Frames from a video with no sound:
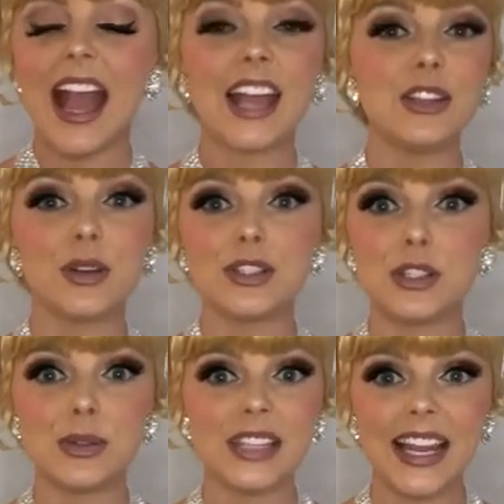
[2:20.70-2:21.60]
and you can
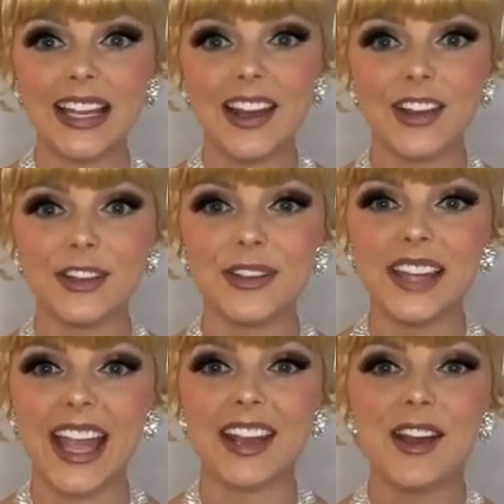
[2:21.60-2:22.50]
choose any color you'd
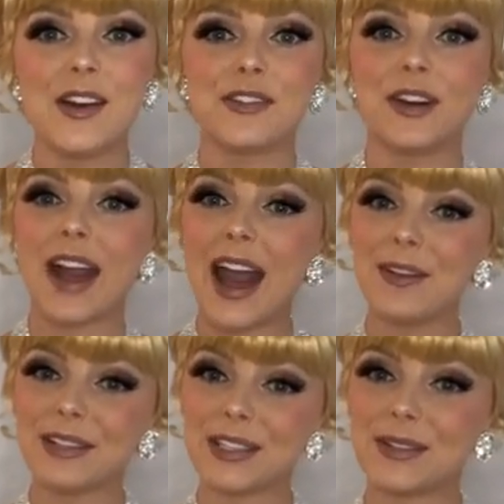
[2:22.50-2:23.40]
like. For
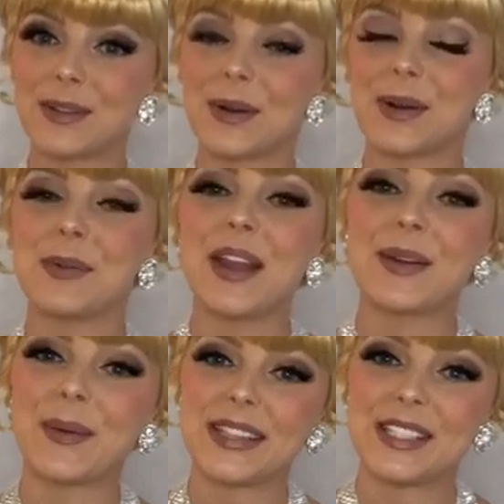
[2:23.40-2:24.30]
our unicorn, we
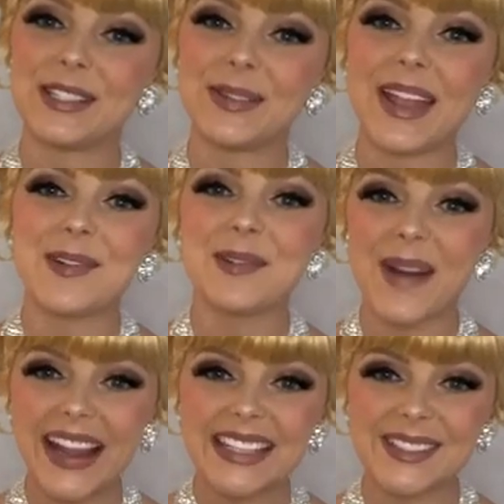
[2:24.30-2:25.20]
are going to do a
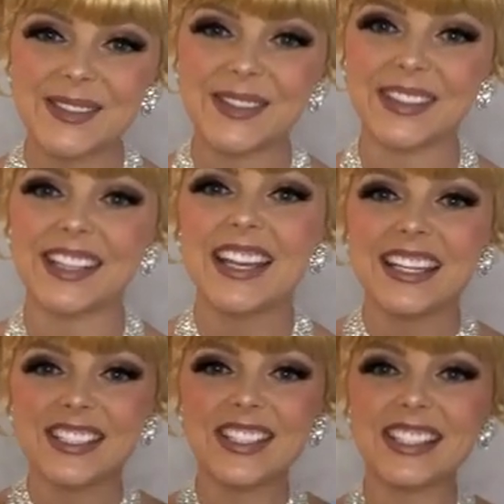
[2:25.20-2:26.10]
white horn,
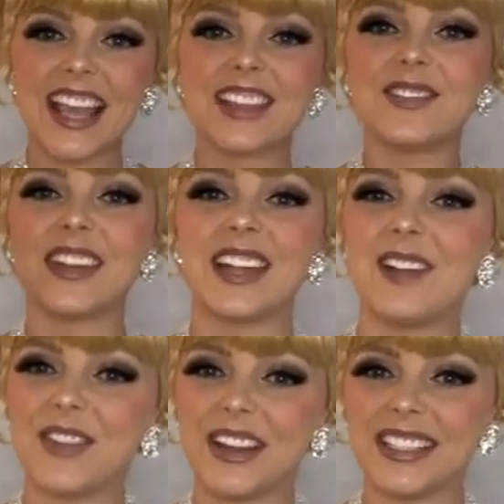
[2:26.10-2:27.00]
just like the one that
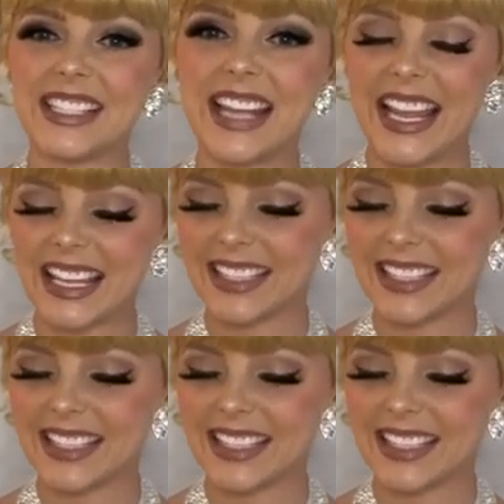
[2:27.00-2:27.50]
I'm wearing today.